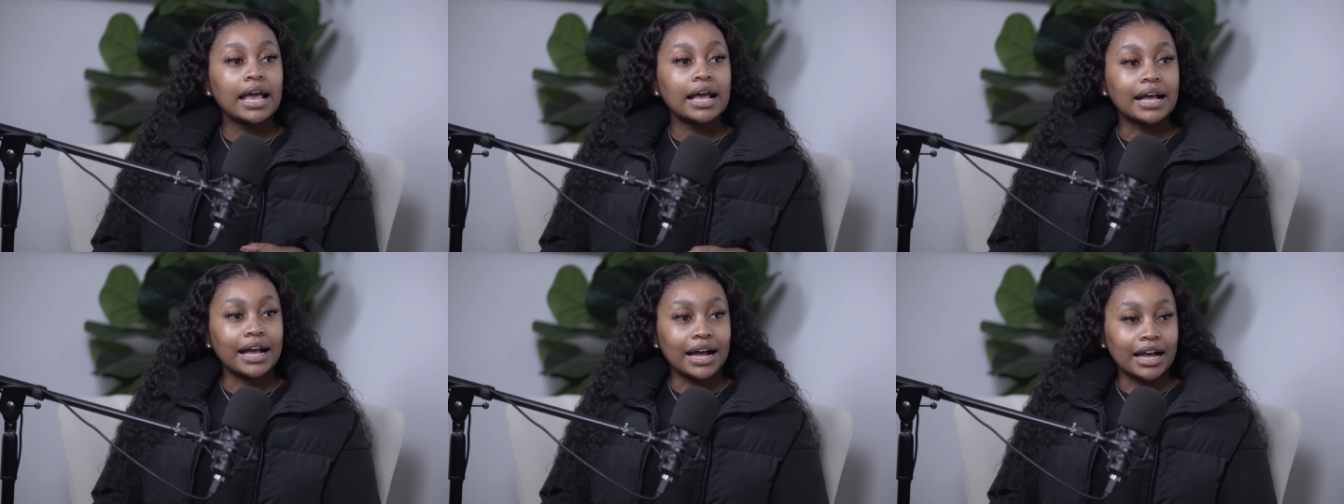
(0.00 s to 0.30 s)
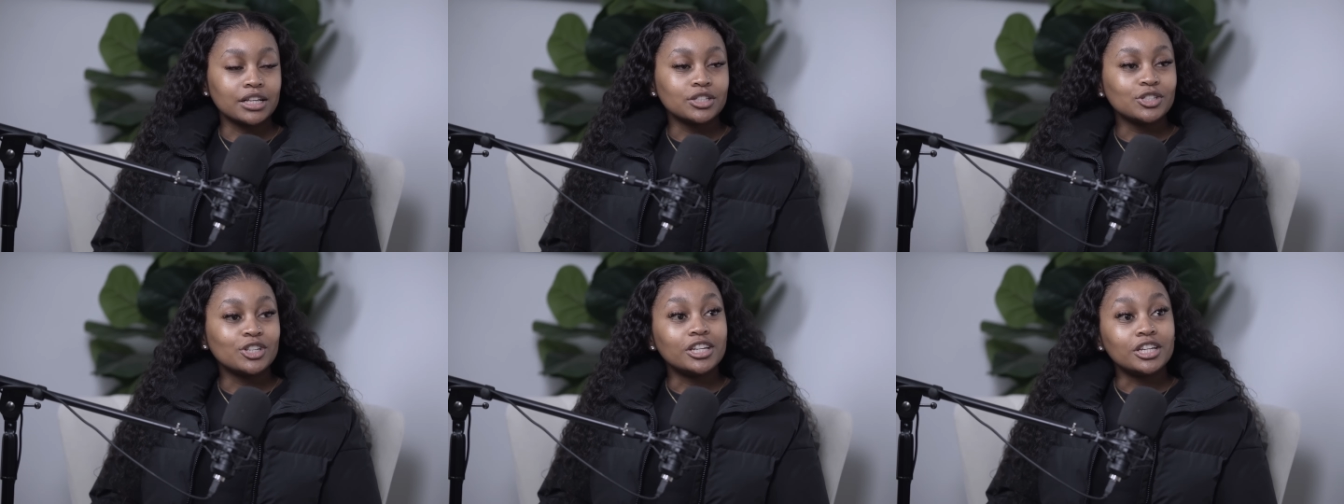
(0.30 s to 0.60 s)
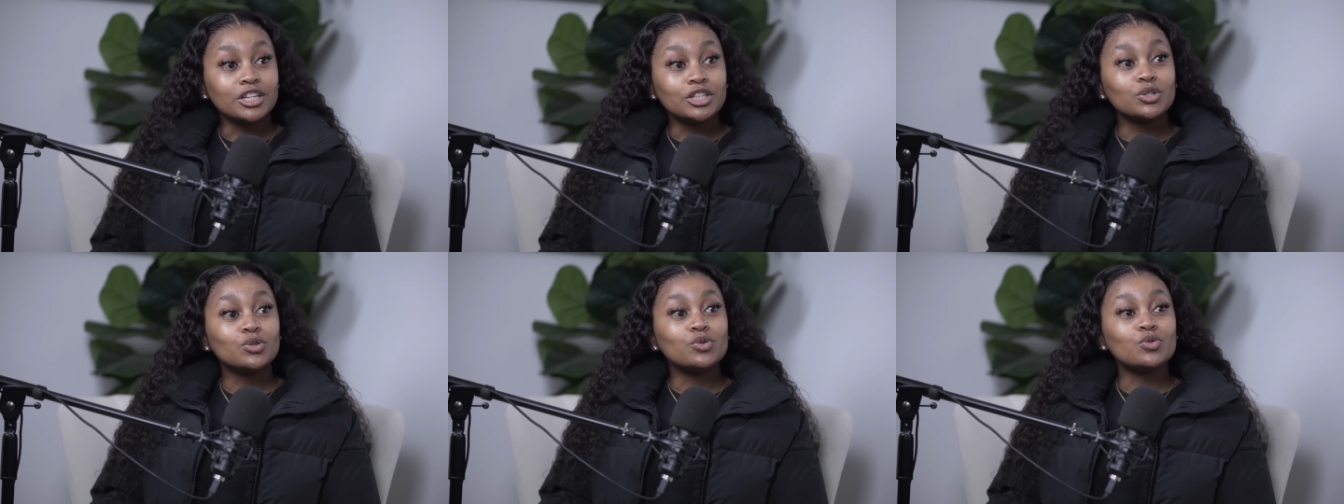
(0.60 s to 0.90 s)
guys, you
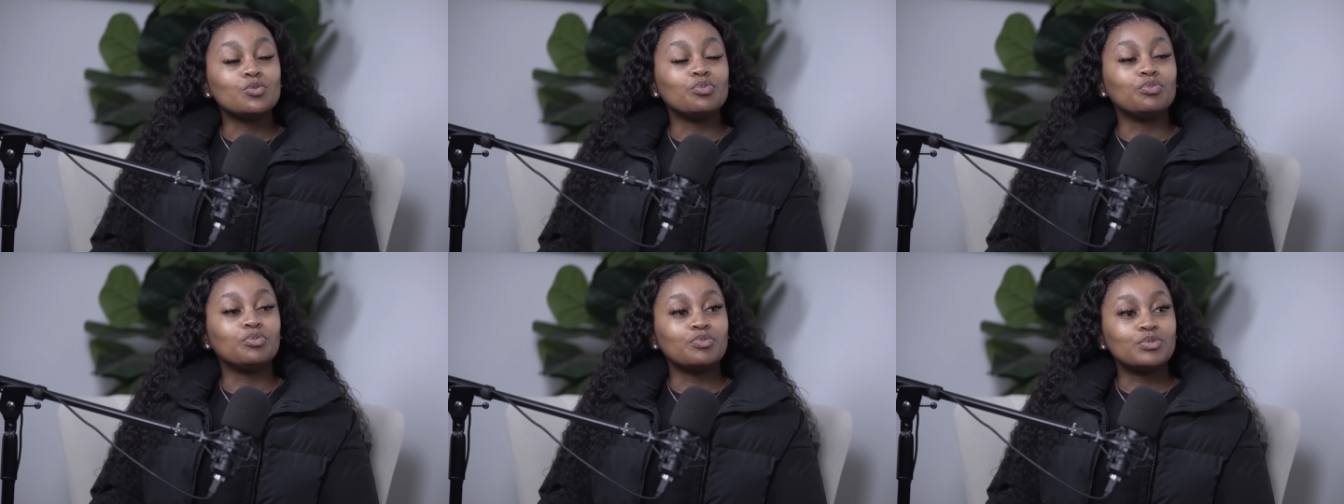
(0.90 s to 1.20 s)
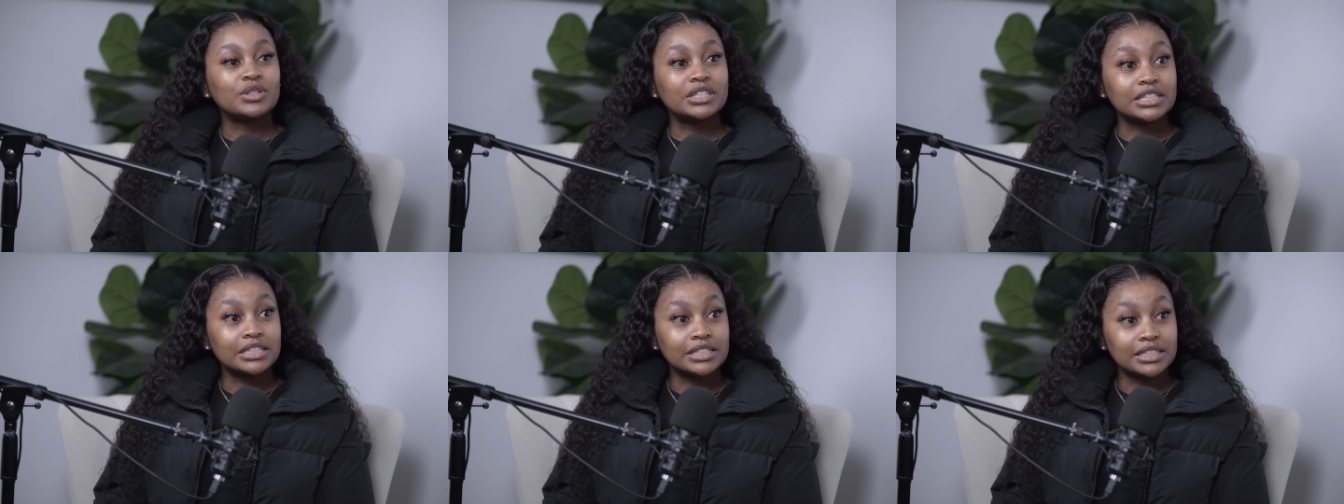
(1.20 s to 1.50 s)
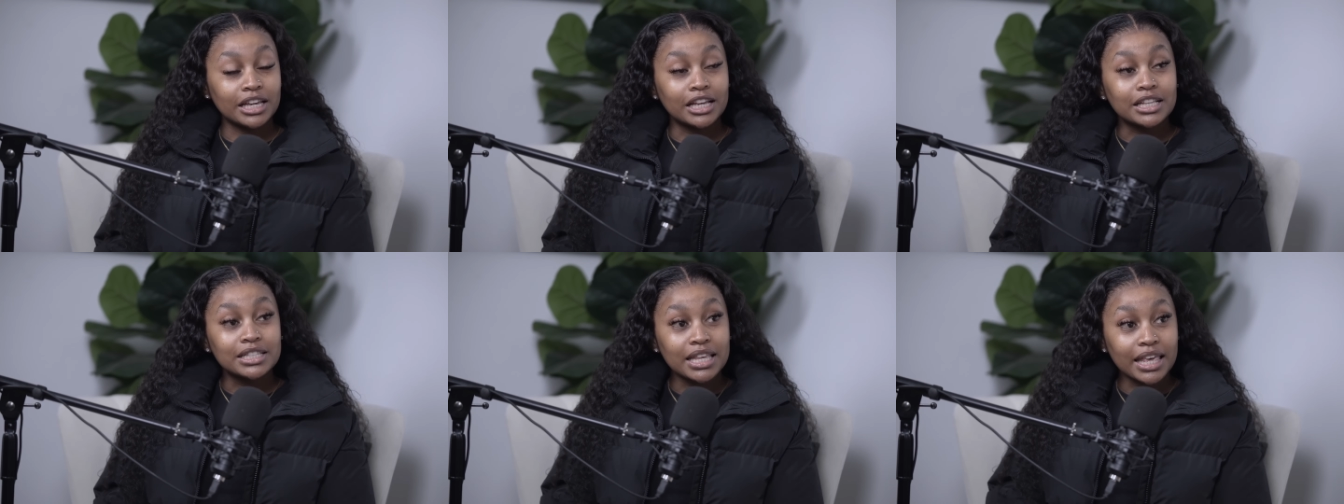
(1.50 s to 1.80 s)
need to
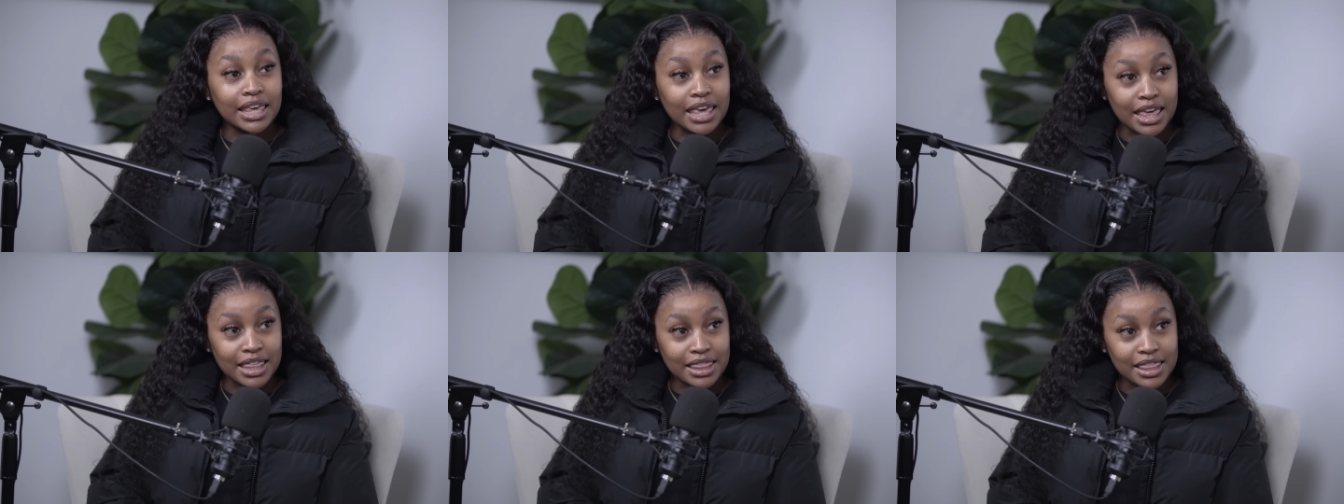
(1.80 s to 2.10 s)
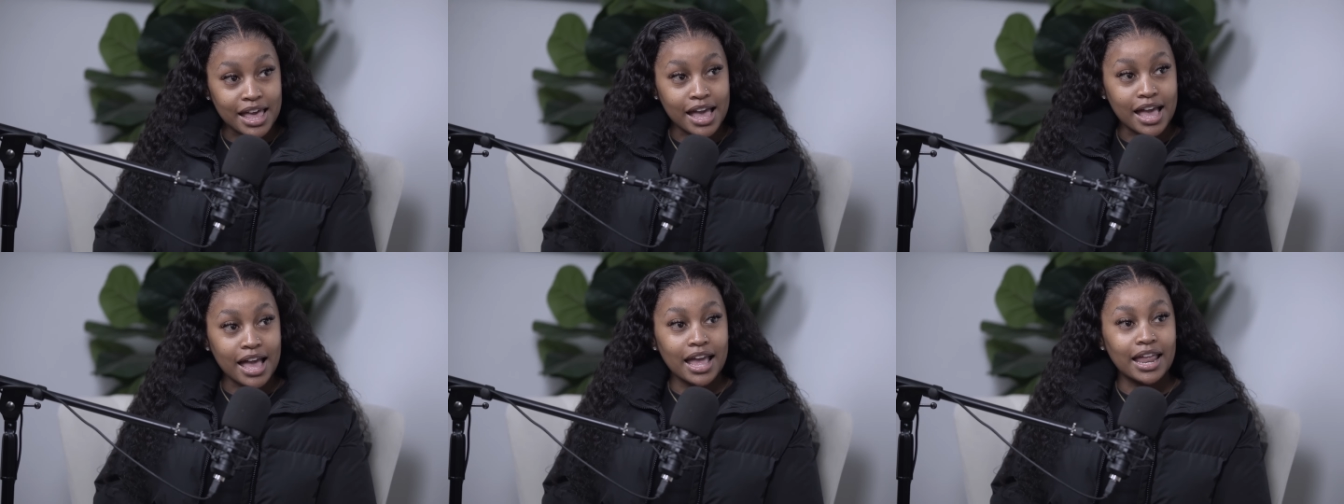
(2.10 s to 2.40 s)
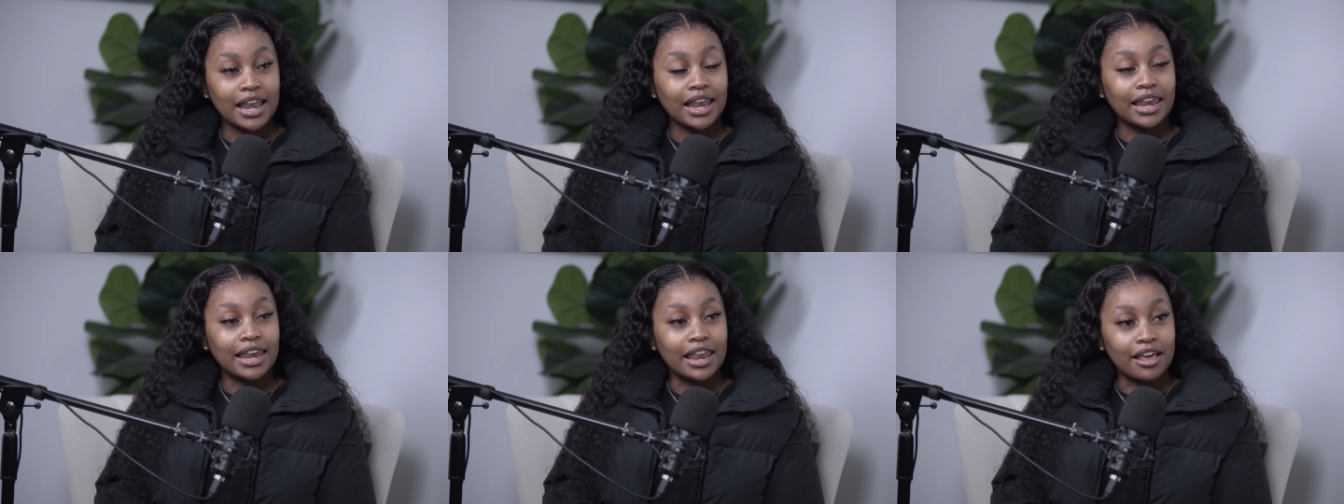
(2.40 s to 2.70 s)
stick together, yeah.